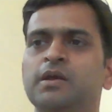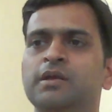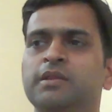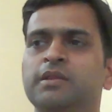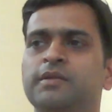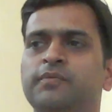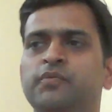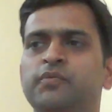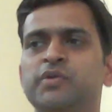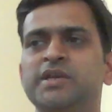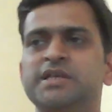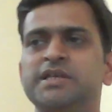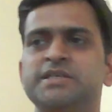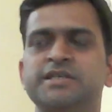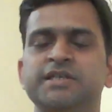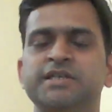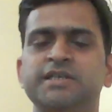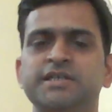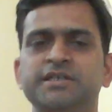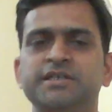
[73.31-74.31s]
The Fourier
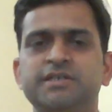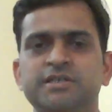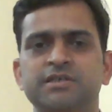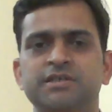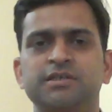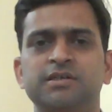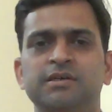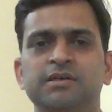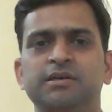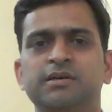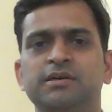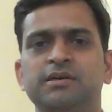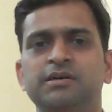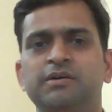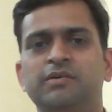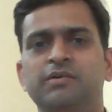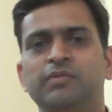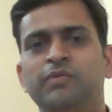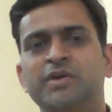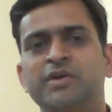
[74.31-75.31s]
series
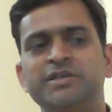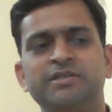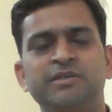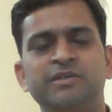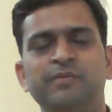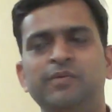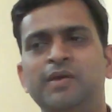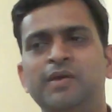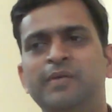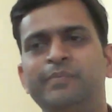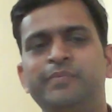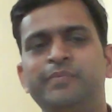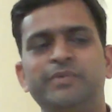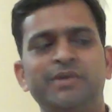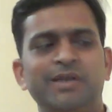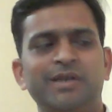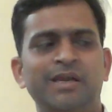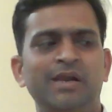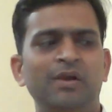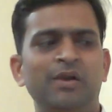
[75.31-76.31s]
was developed
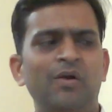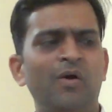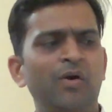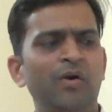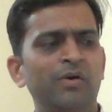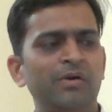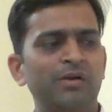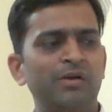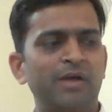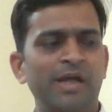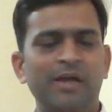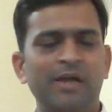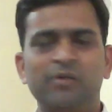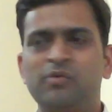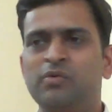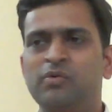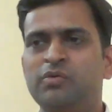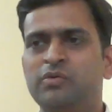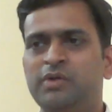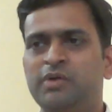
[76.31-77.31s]
a long
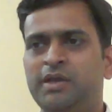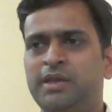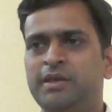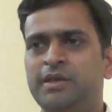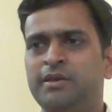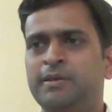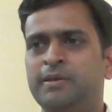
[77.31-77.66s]
ago in